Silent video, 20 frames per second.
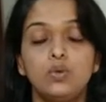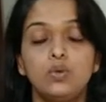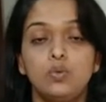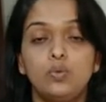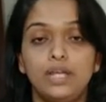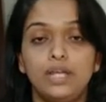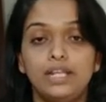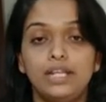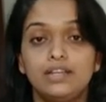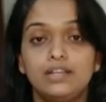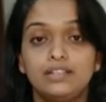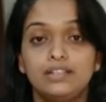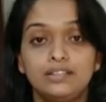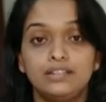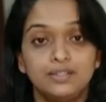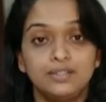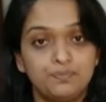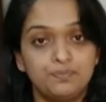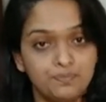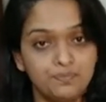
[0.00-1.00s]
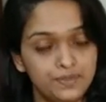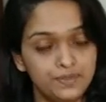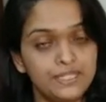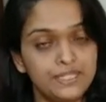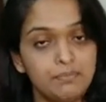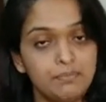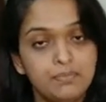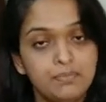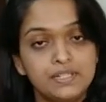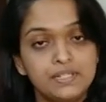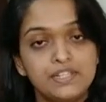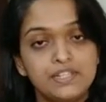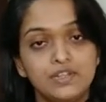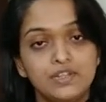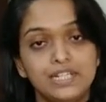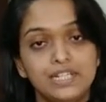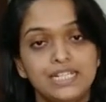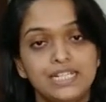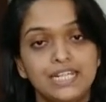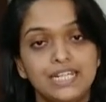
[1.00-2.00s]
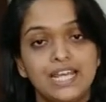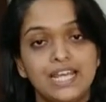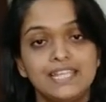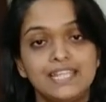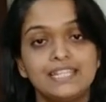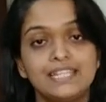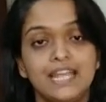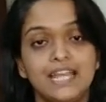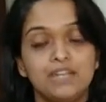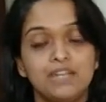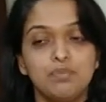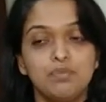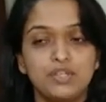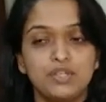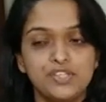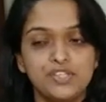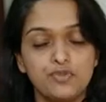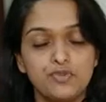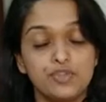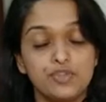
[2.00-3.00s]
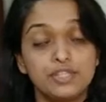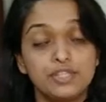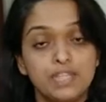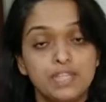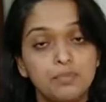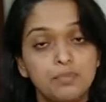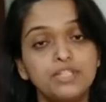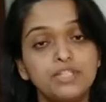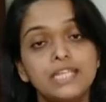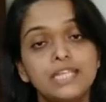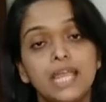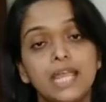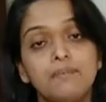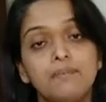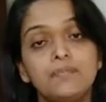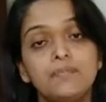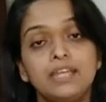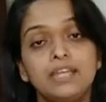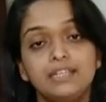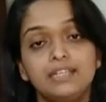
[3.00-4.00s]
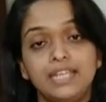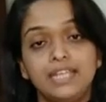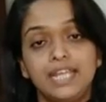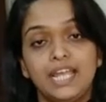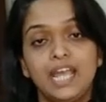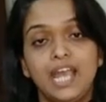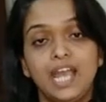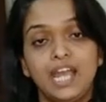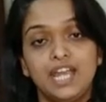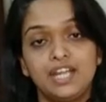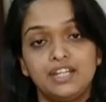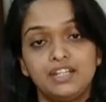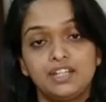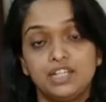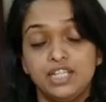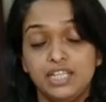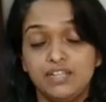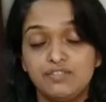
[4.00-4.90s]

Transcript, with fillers: well uh, the temples are really nice and because it was summertime they had